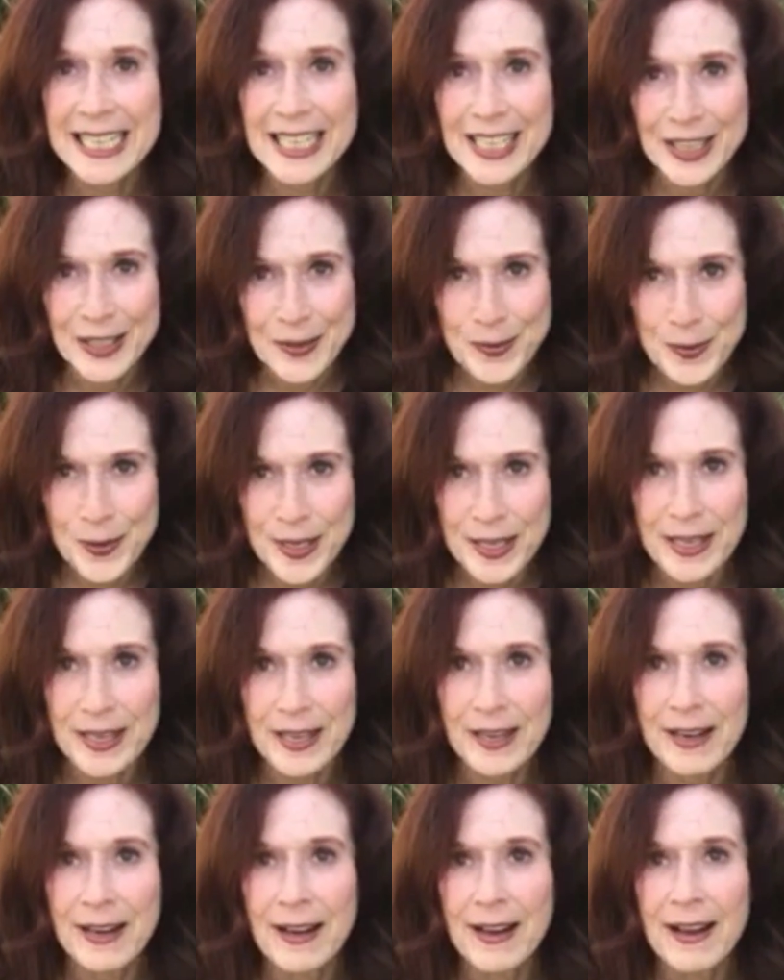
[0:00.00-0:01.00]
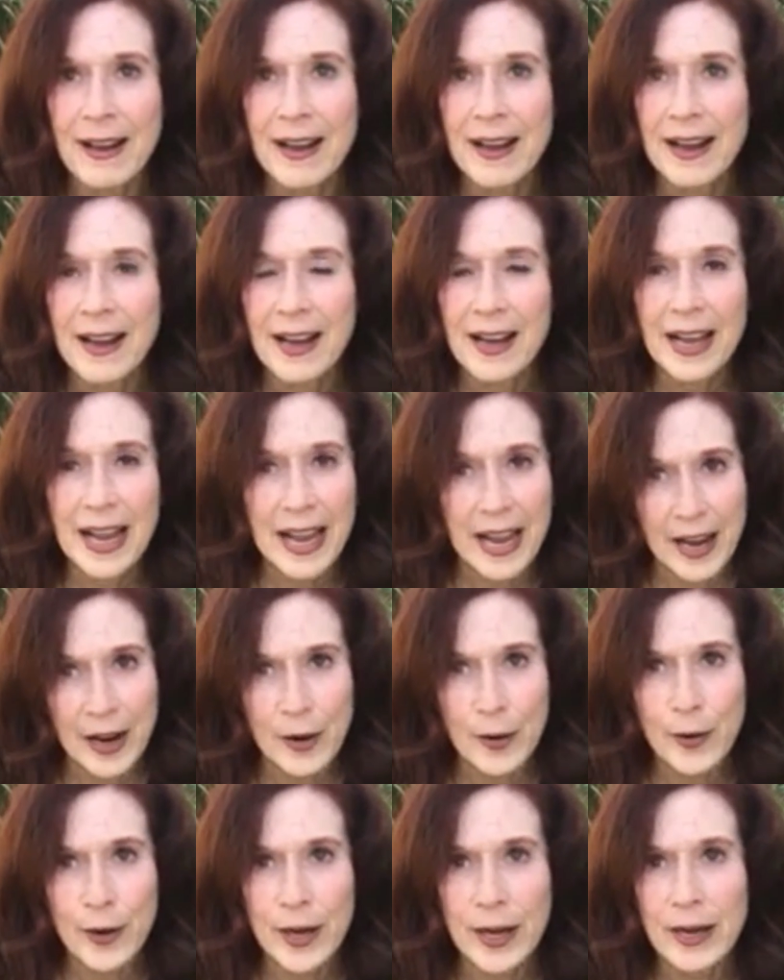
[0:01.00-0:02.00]
Clarita
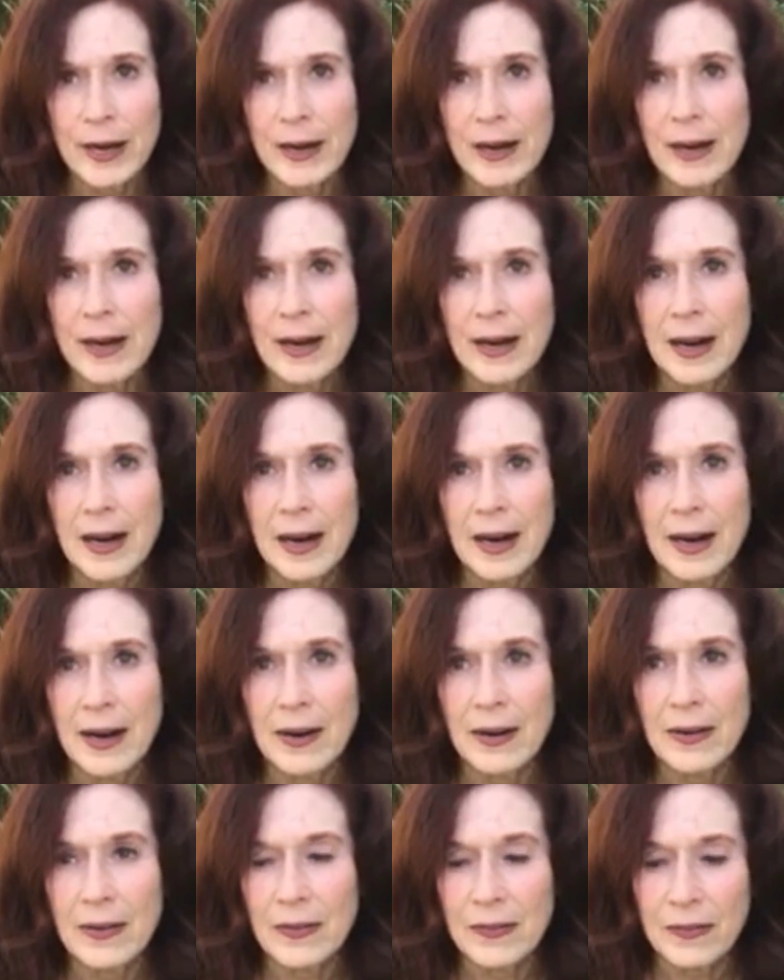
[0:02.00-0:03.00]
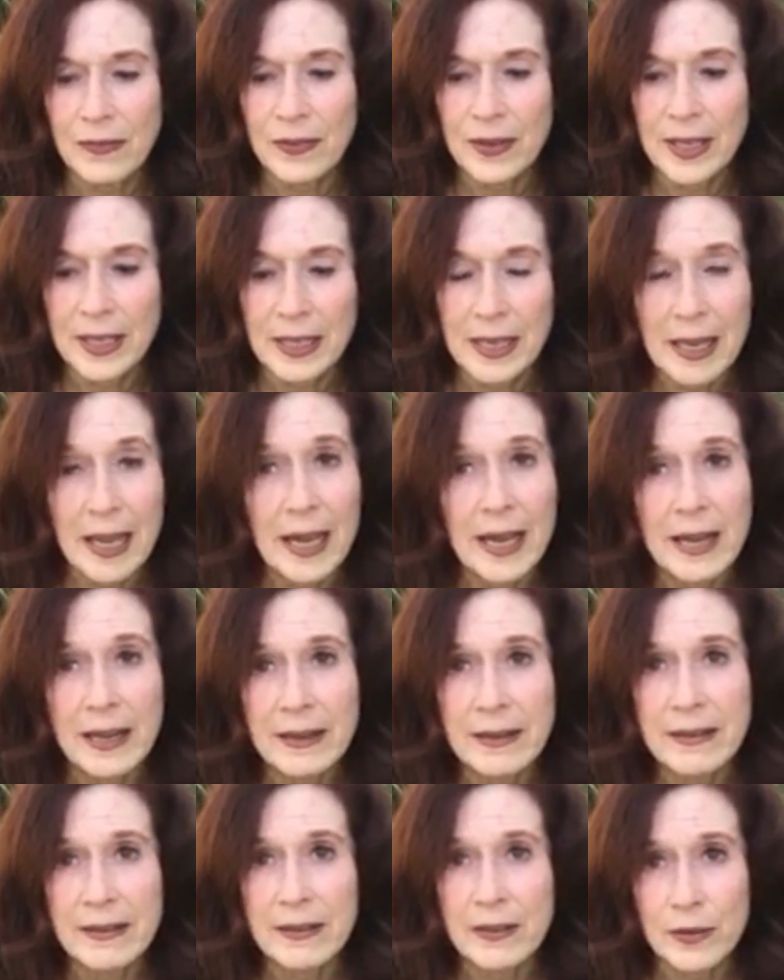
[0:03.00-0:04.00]
area of
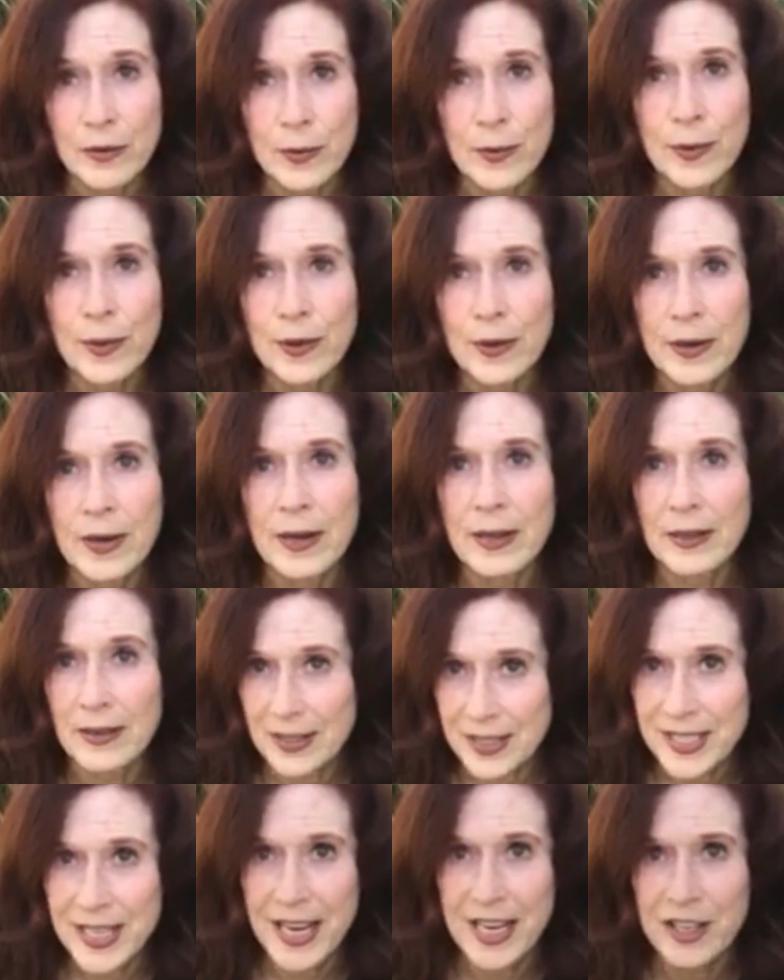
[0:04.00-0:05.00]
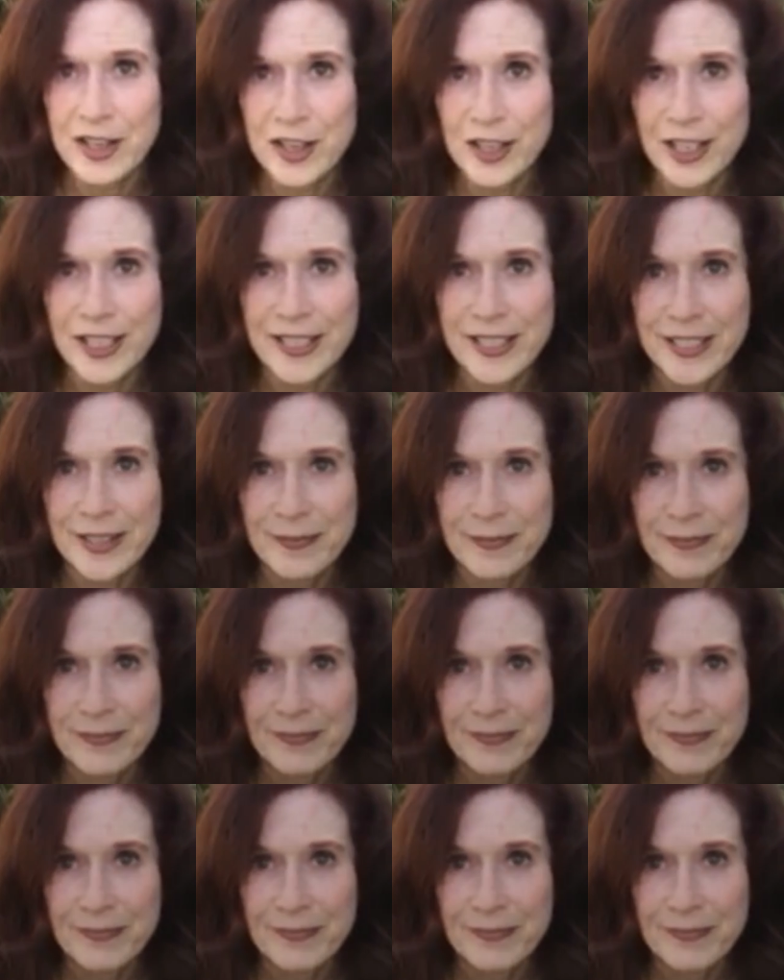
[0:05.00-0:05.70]
inland northern Los Angeles.